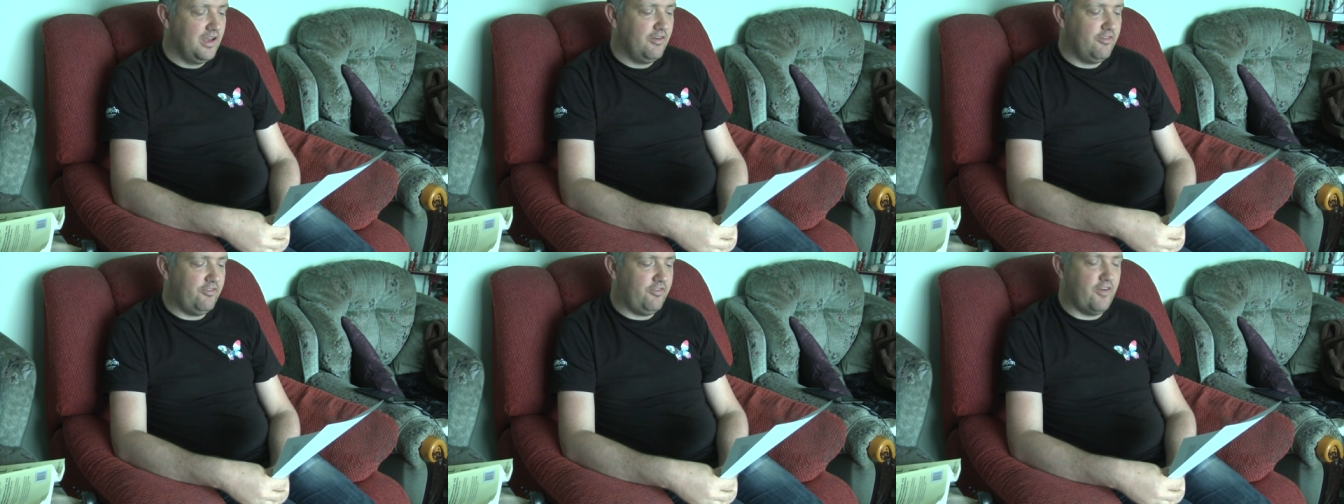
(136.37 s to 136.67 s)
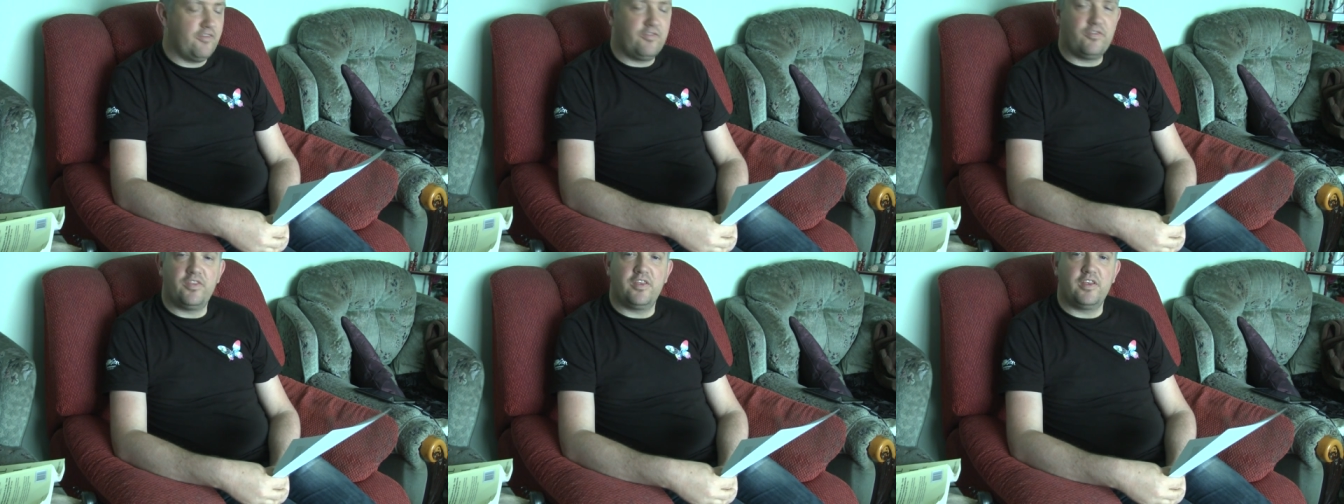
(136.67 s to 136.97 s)

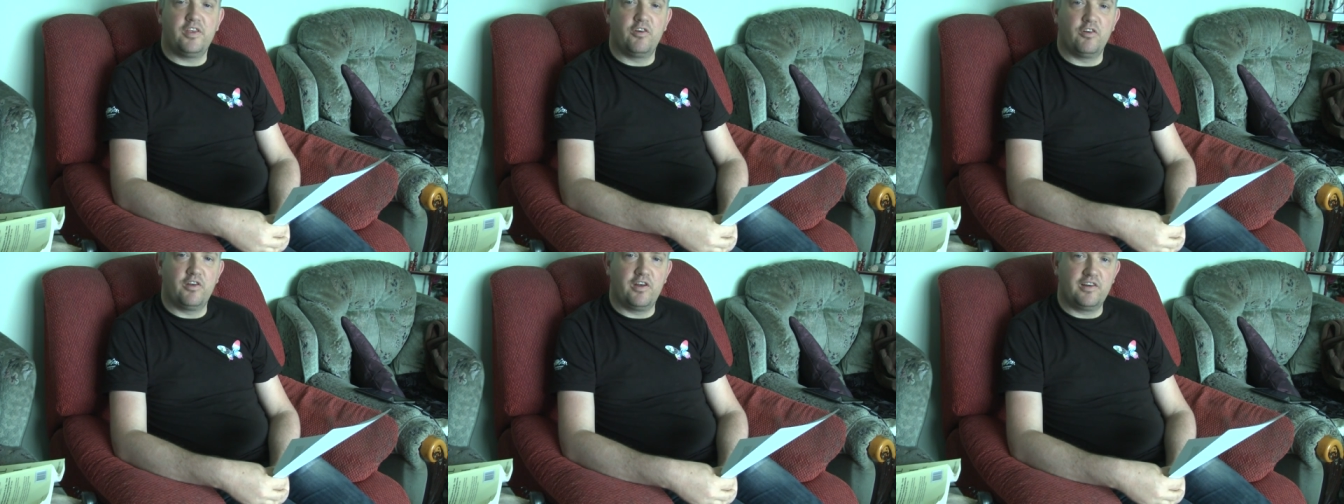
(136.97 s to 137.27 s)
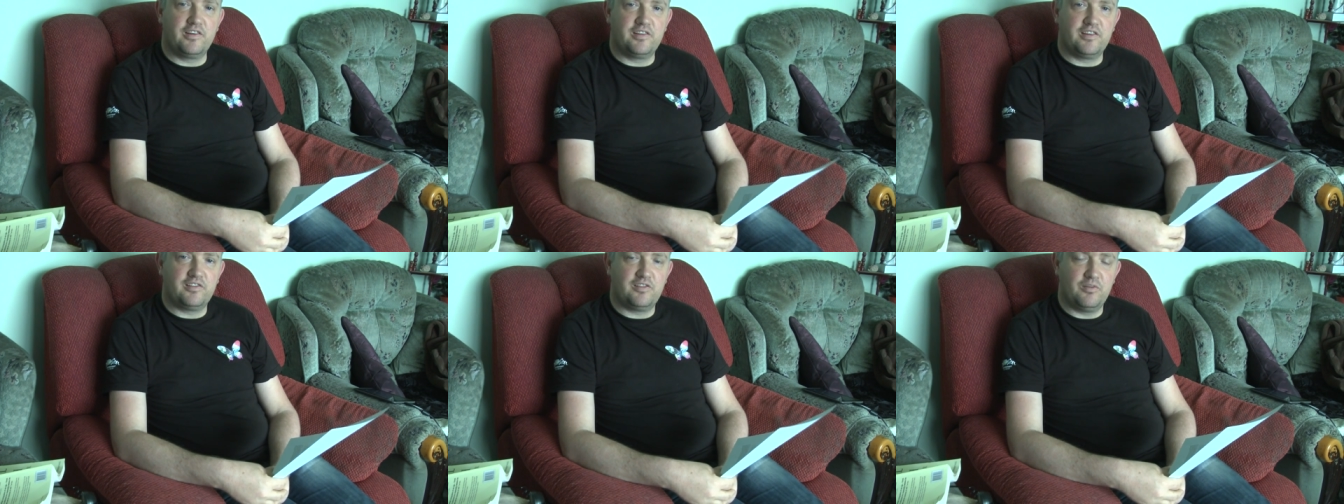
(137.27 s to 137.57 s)
Fifth,
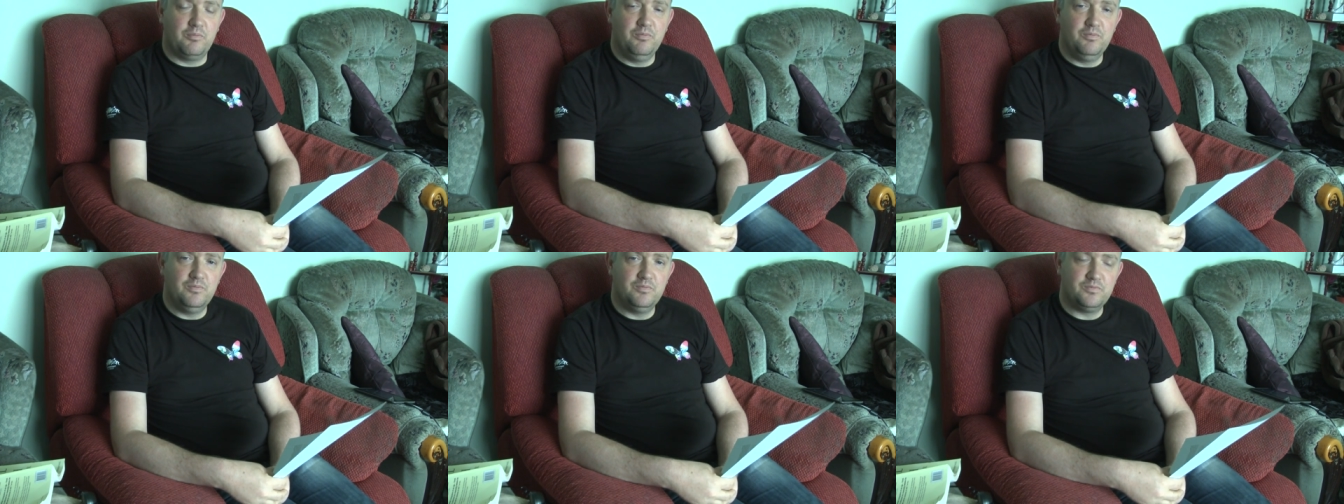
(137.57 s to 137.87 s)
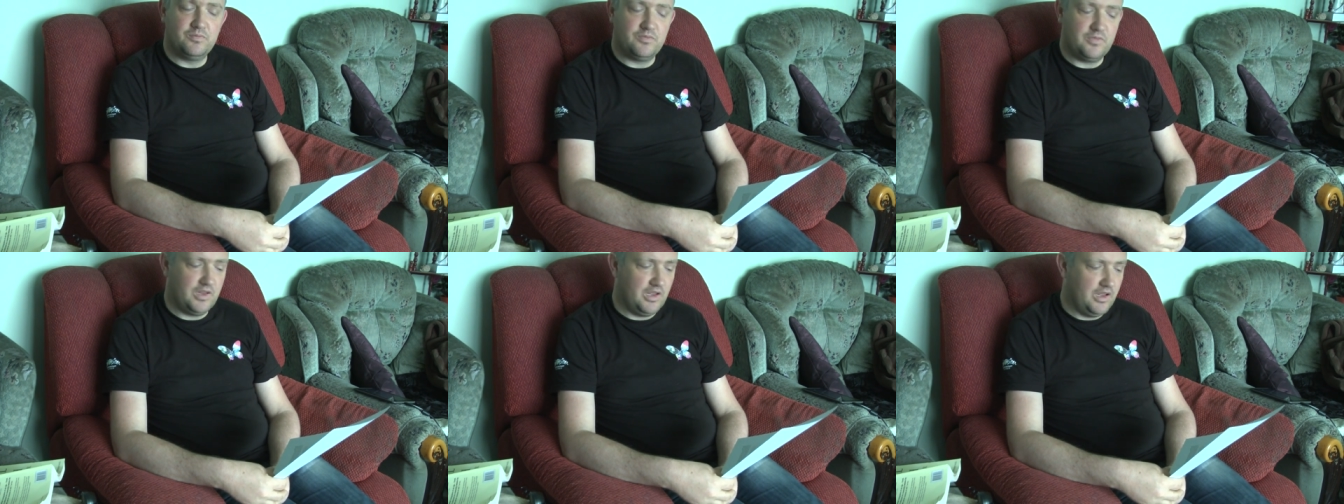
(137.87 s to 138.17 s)
urinary system.
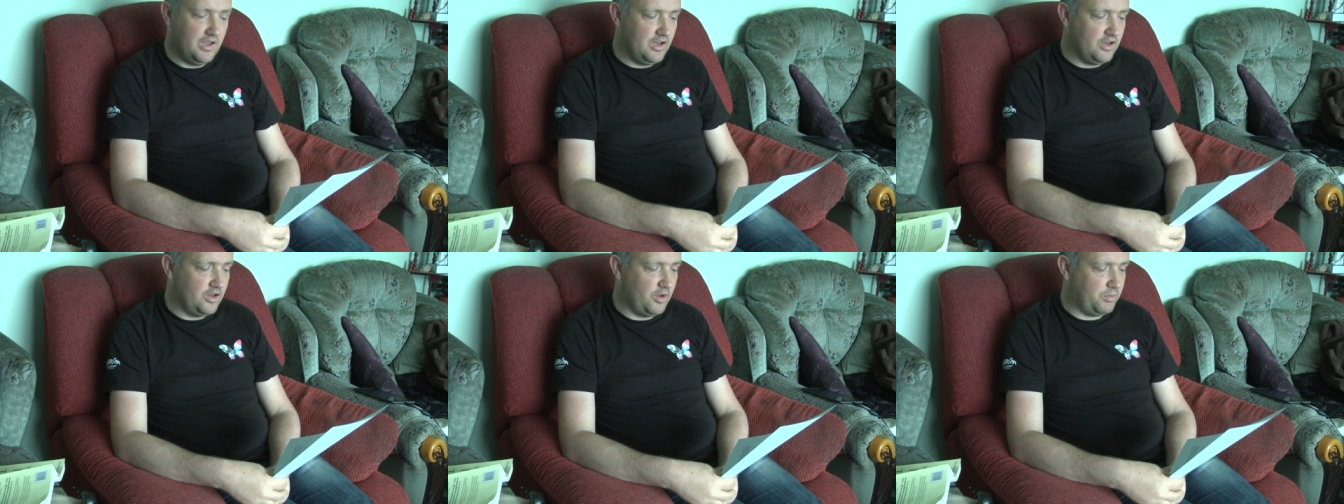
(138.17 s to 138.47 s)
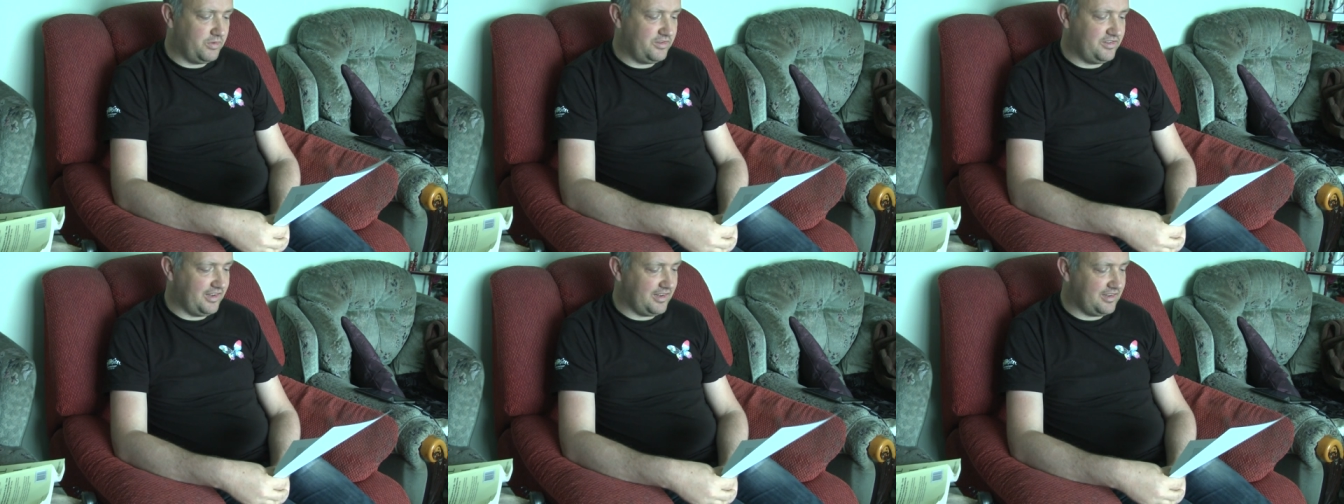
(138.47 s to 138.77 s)

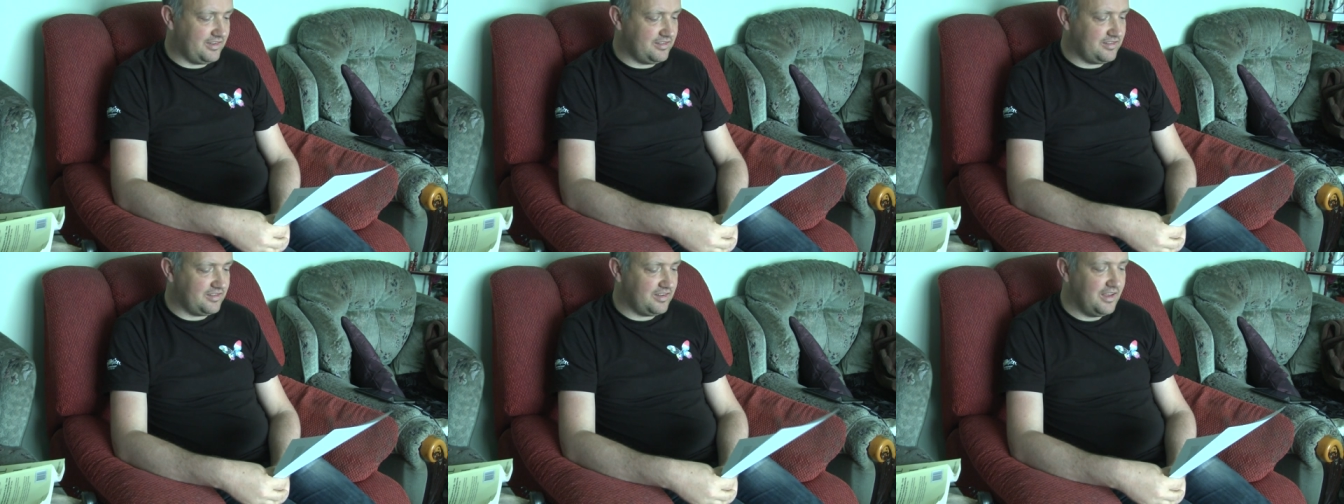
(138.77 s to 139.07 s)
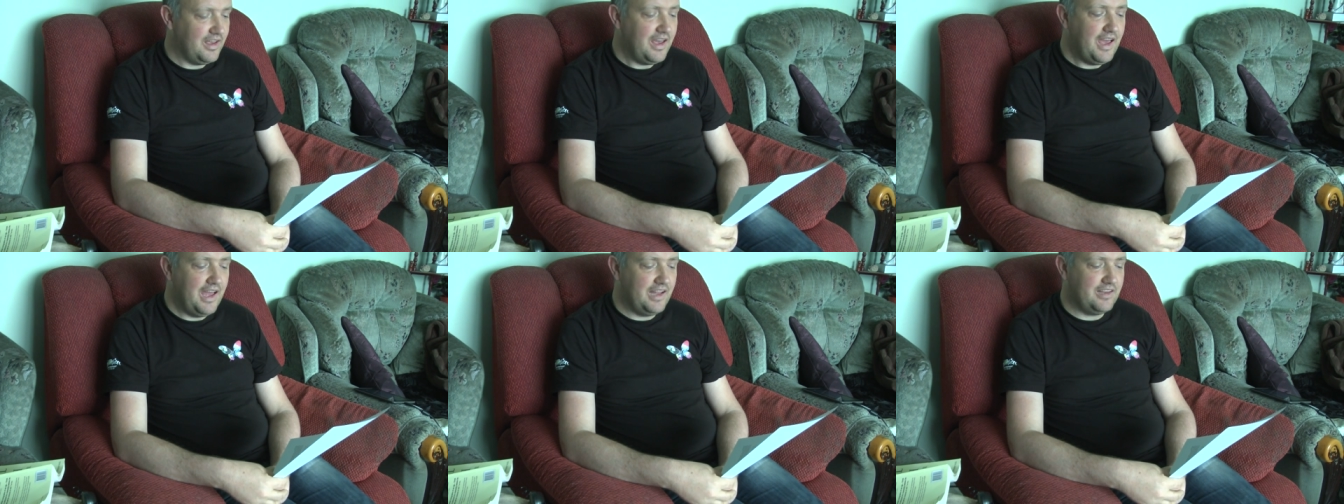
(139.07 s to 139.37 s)
Number six,
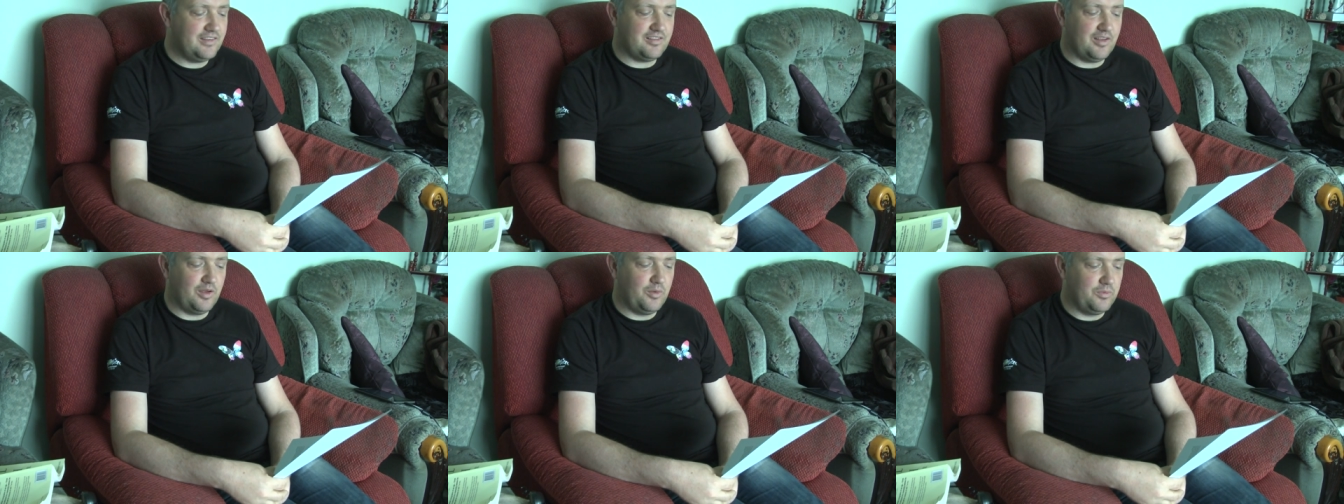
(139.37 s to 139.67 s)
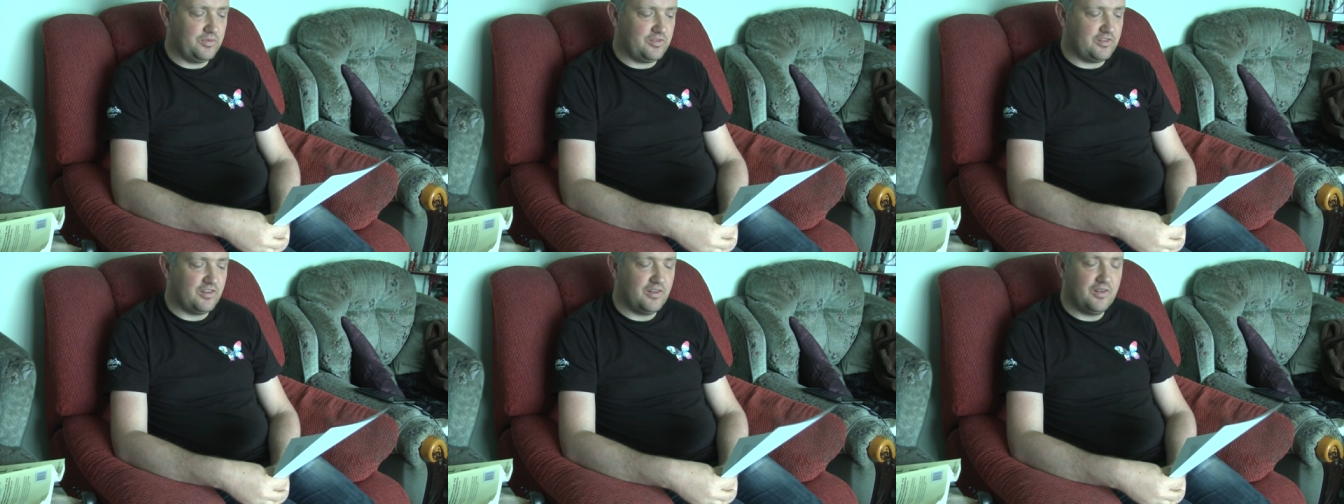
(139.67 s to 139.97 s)

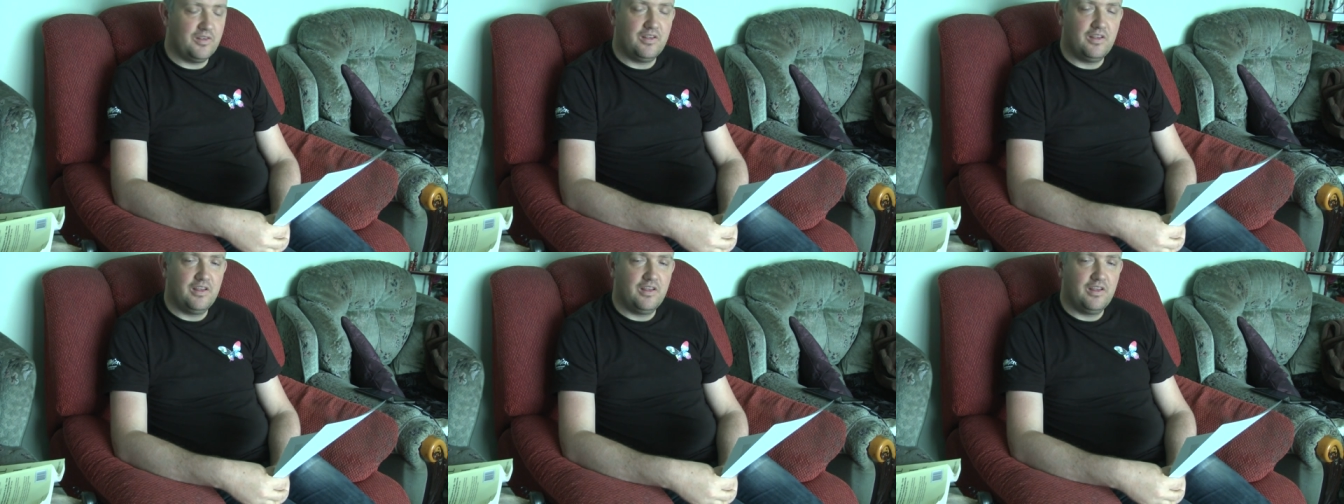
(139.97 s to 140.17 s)
enzymes.